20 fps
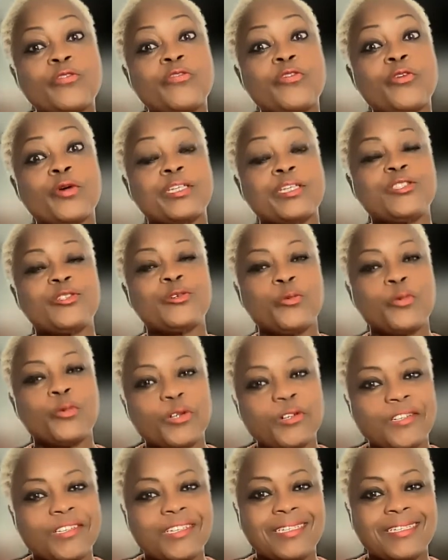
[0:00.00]
for it to
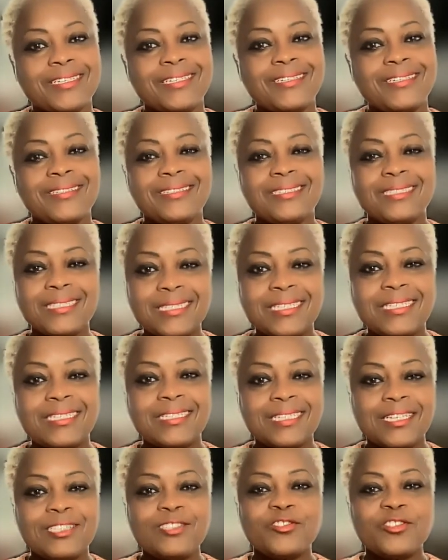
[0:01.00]
work. You see, the
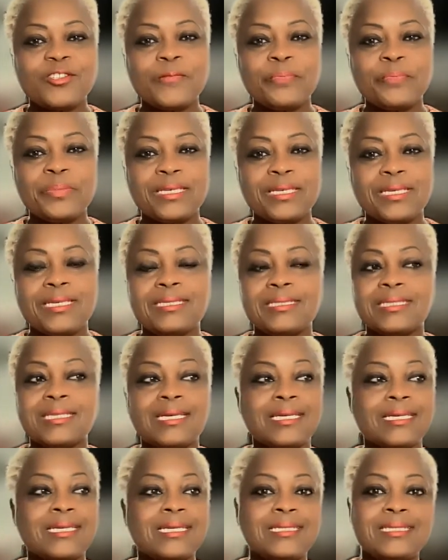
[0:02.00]
conundrum is
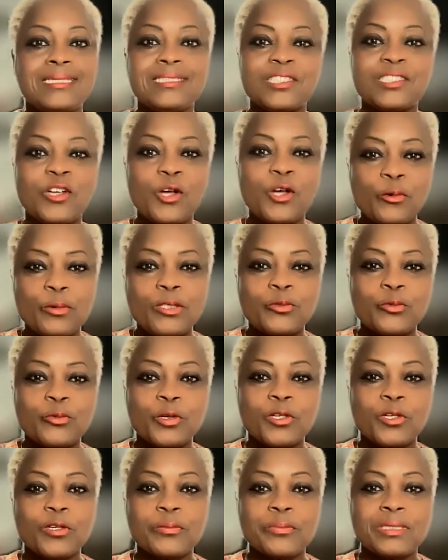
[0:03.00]
like, it doesn't always
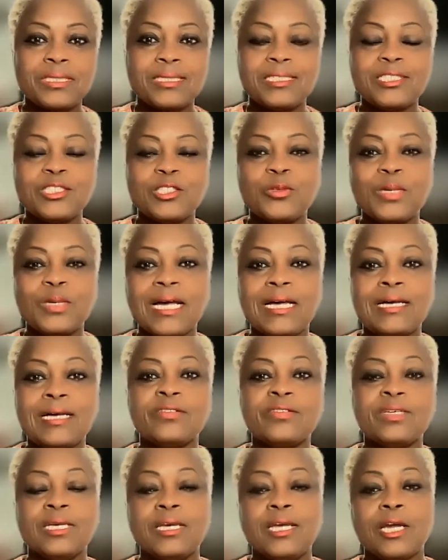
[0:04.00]
work because you
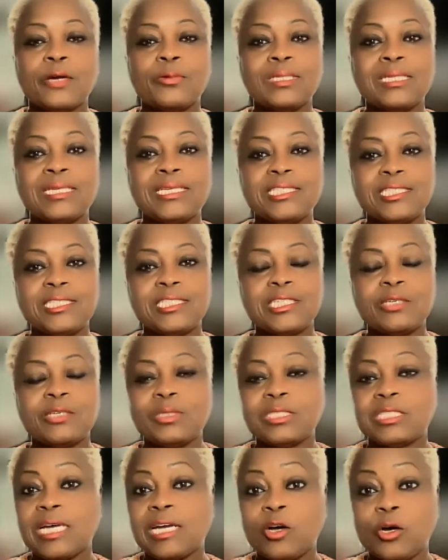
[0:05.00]
have a relationship,
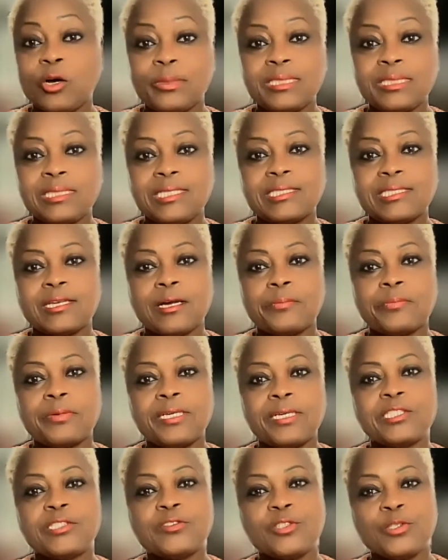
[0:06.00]
which I always say is
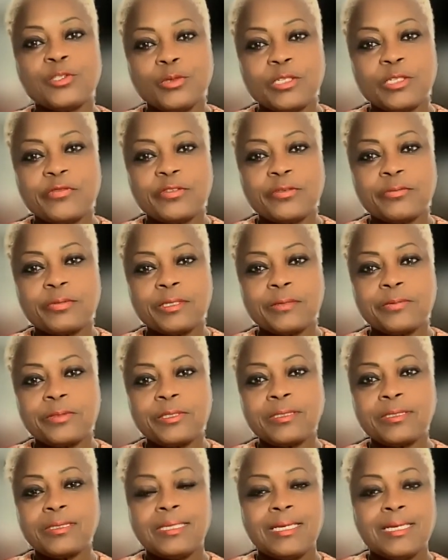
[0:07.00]
comprised of two different
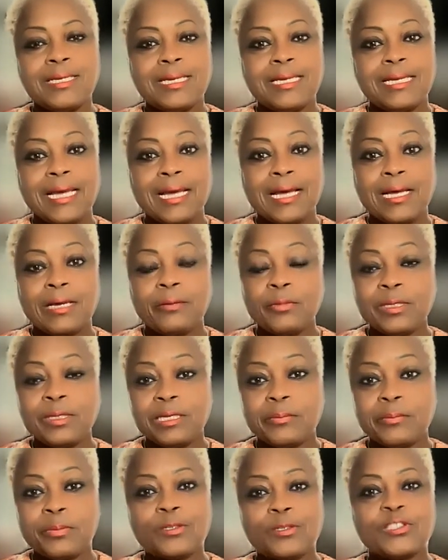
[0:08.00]
people, with
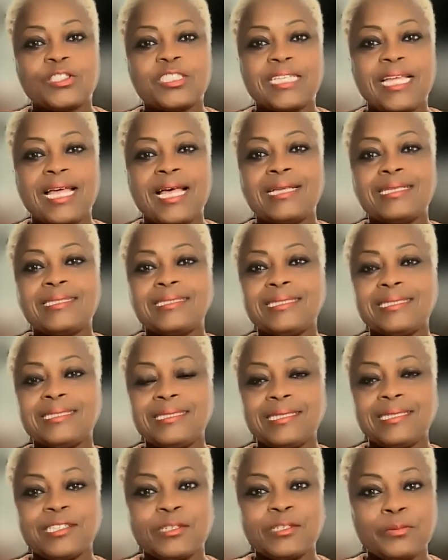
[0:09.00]
their personality,
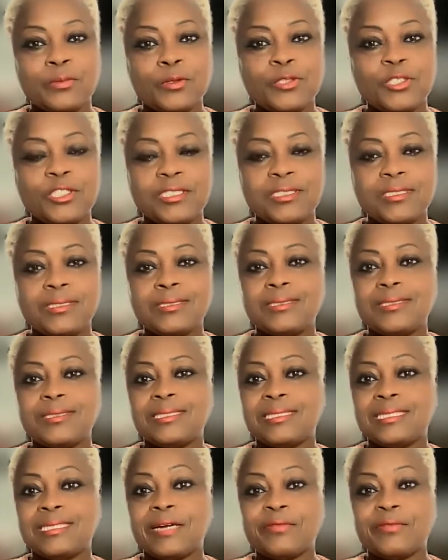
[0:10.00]
their emotions,
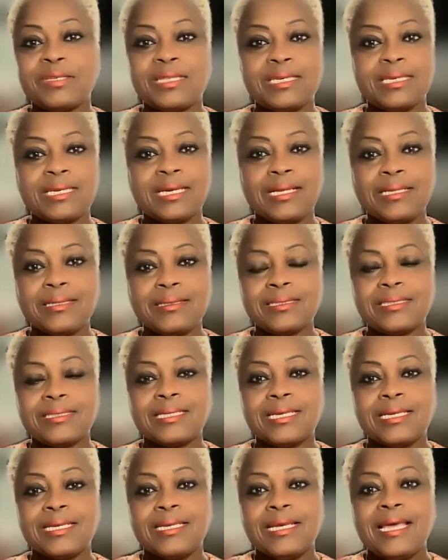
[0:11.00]
and everything else.
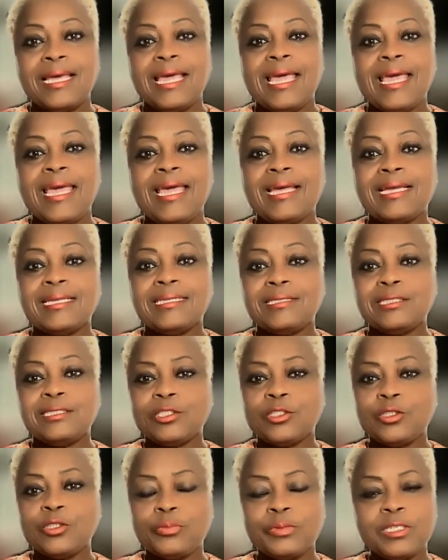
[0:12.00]
And
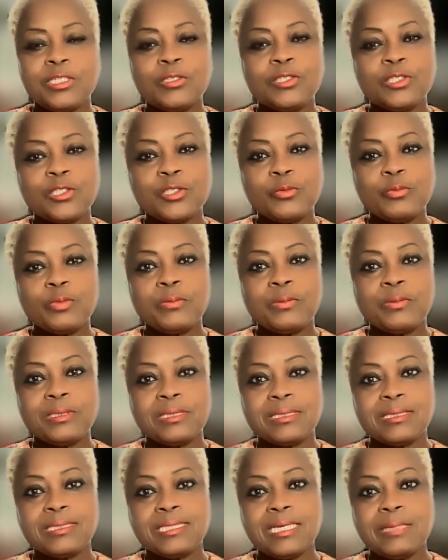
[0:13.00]
you bring those two people
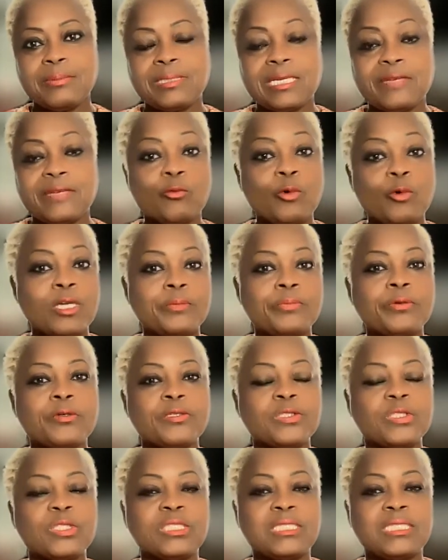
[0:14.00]
to the table. And if one
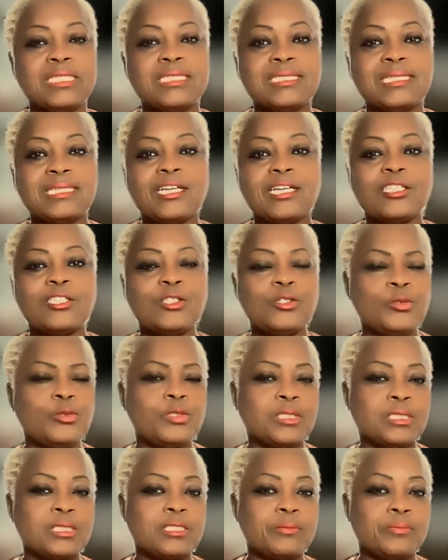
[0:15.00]
person is not
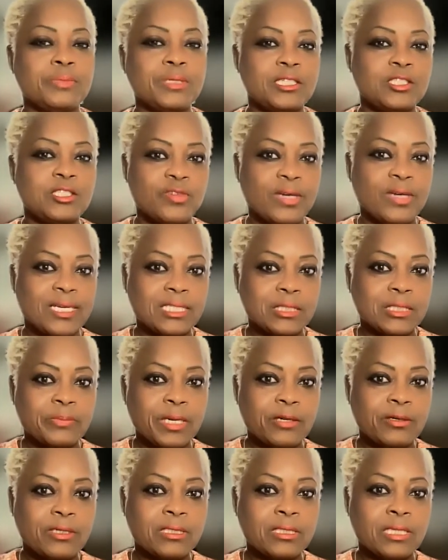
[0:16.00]
used to being
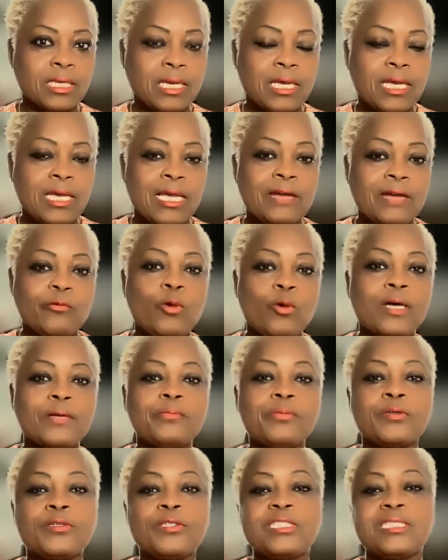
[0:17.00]
transparent, if one
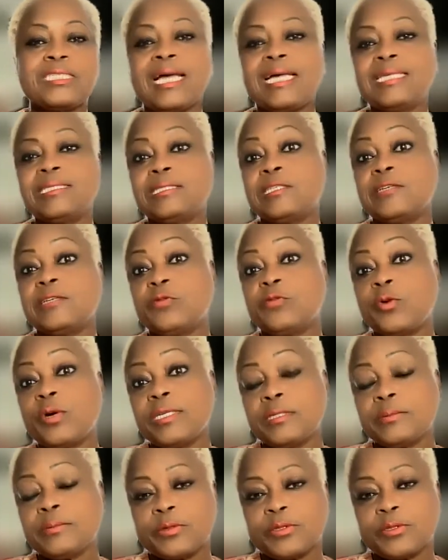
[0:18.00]
person has an
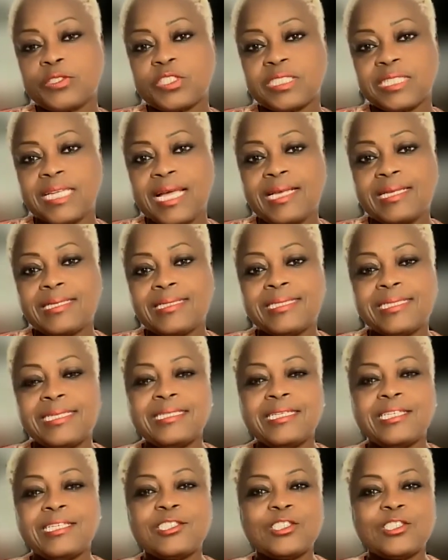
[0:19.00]
avoidant personality
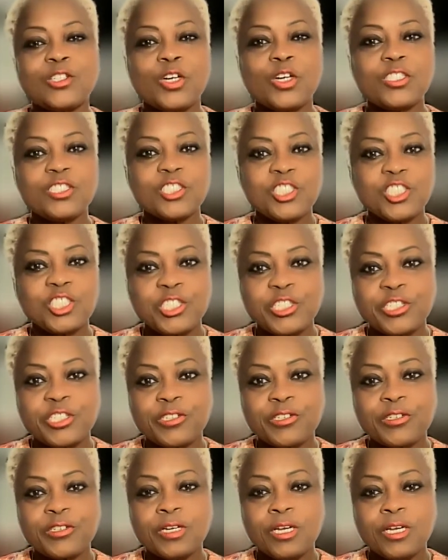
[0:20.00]
and doesn't know how to
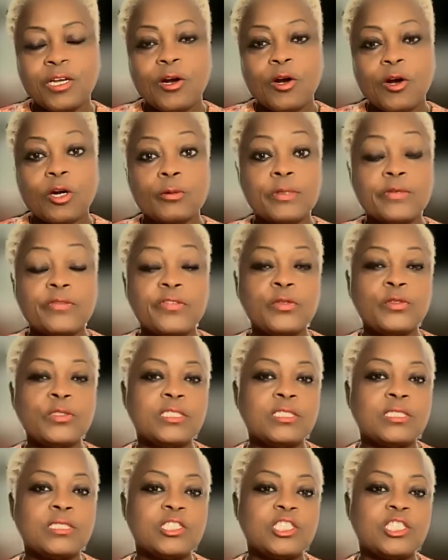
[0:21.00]
share or
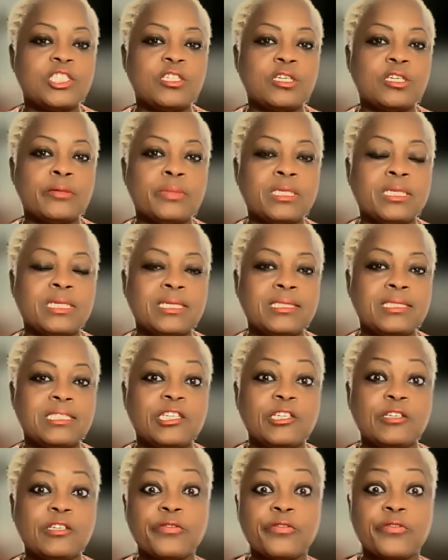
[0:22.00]
refuses to share because
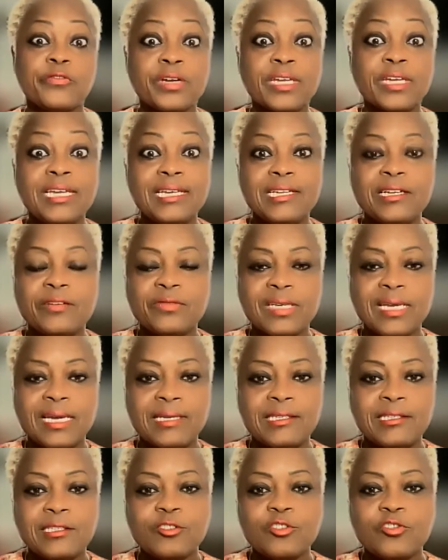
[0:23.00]
they're afraid of
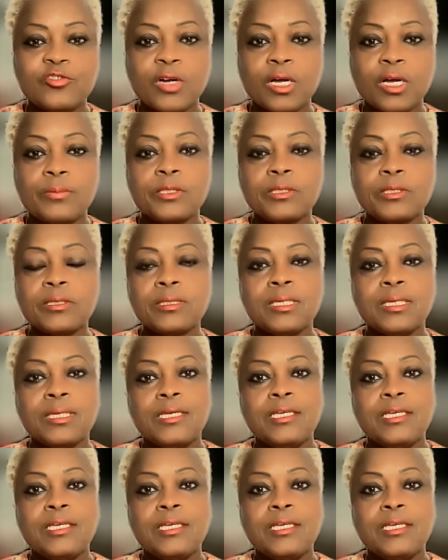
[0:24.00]
getting in trouble,